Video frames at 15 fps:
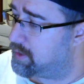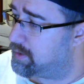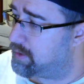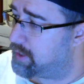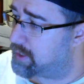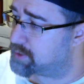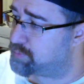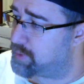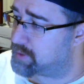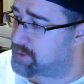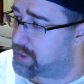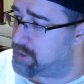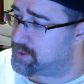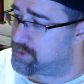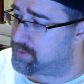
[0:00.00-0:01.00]

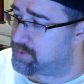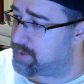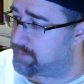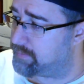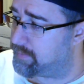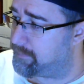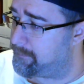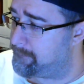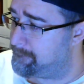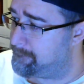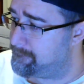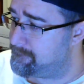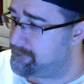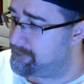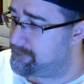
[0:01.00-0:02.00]
expectations of them.
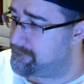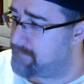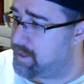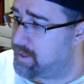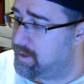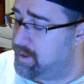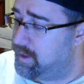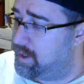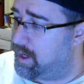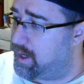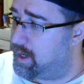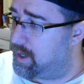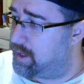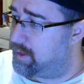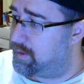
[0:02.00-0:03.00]

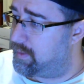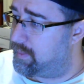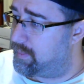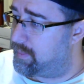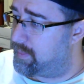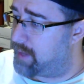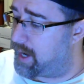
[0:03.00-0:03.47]
Uh, I